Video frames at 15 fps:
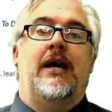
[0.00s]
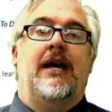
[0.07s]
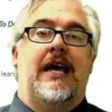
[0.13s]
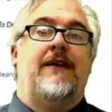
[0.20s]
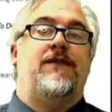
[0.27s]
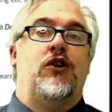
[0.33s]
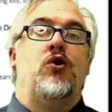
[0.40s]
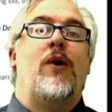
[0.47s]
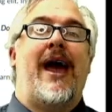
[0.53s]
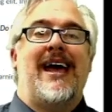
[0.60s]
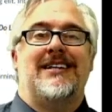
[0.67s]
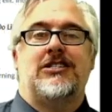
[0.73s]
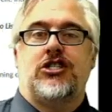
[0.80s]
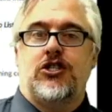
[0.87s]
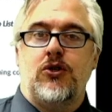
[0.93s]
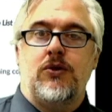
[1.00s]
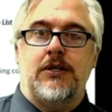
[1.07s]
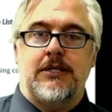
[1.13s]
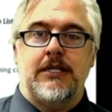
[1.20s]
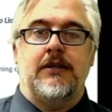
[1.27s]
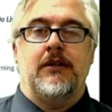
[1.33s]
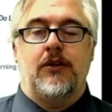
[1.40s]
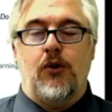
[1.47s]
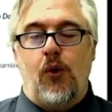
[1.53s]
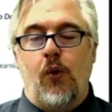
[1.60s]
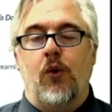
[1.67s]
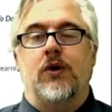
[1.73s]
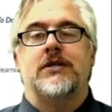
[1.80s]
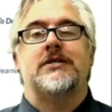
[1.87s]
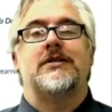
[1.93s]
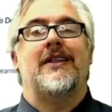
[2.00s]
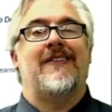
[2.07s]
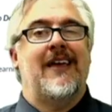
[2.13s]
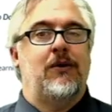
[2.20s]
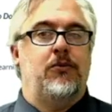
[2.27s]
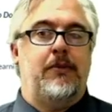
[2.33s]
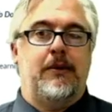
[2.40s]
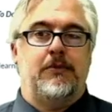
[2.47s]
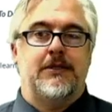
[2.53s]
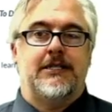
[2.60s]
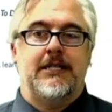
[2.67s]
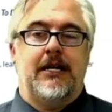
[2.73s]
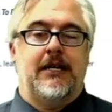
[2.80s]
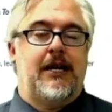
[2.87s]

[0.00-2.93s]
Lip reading: if you had students in the course that they would be able to see it.